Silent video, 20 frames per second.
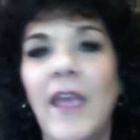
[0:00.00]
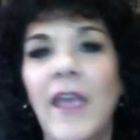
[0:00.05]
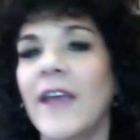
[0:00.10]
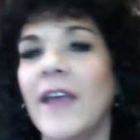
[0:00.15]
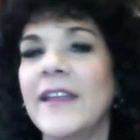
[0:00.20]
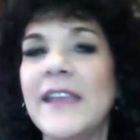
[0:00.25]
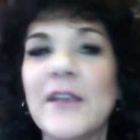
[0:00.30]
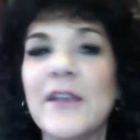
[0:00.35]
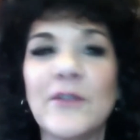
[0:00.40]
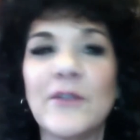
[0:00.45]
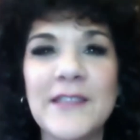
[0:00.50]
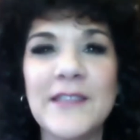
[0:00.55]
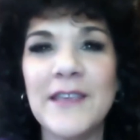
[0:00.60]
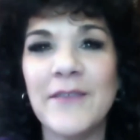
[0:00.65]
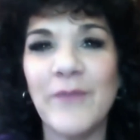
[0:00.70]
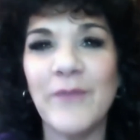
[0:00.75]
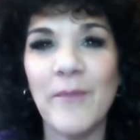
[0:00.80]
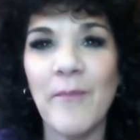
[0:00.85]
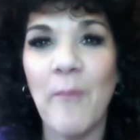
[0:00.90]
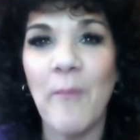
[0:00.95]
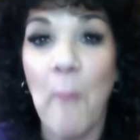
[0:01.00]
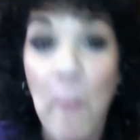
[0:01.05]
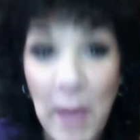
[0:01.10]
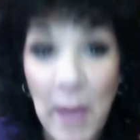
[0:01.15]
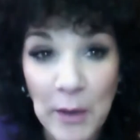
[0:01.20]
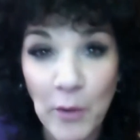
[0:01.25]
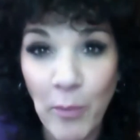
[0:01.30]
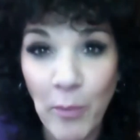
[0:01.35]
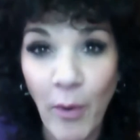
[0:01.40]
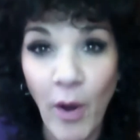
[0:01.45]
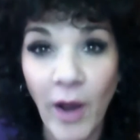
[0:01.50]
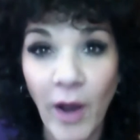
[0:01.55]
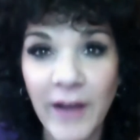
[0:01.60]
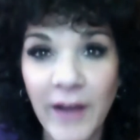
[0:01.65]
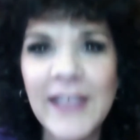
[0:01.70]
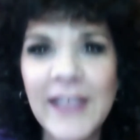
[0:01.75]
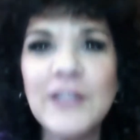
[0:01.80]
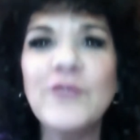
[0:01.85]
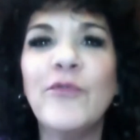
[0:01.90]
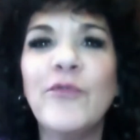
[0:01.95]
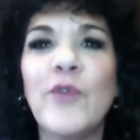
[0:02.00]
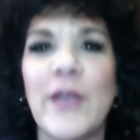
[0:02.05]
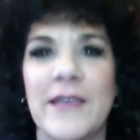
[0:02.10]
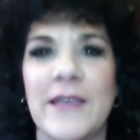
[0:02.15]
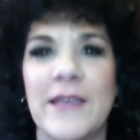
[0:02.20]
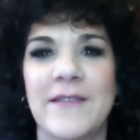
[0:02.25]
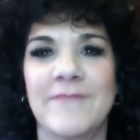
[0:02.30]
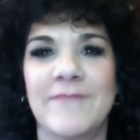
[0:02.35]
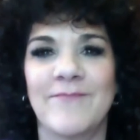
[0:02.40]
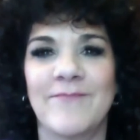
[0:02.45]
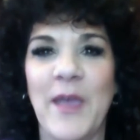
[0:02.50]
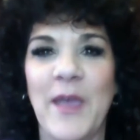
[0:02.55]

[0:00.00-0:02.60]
And here's the even better part. It's free.